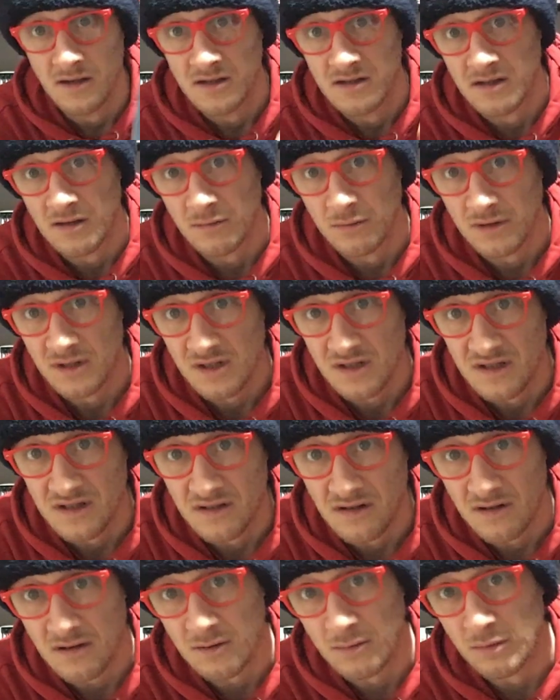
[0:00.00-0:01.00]
So we're going to
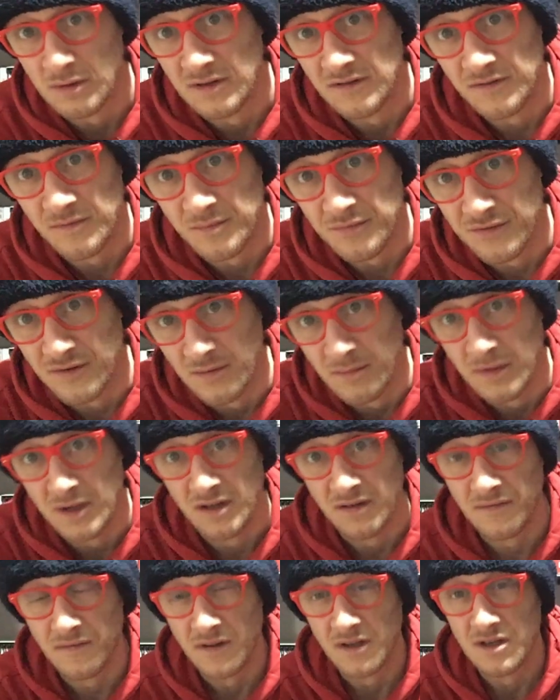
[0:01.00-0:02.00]
start with
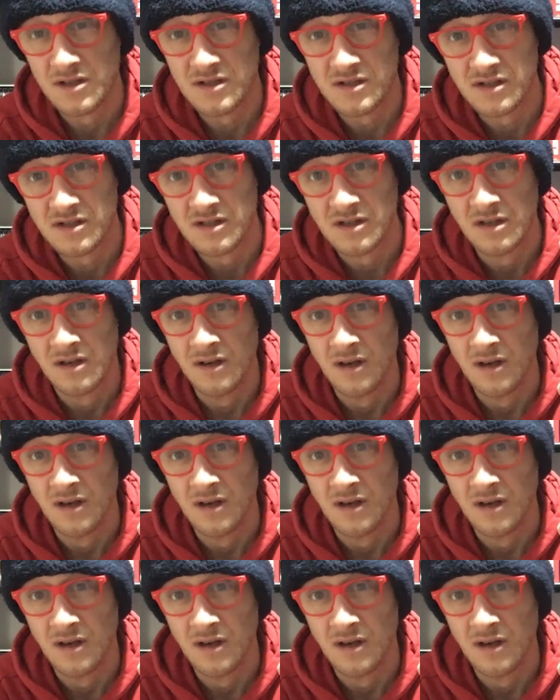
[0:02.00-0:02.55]
Prometheus.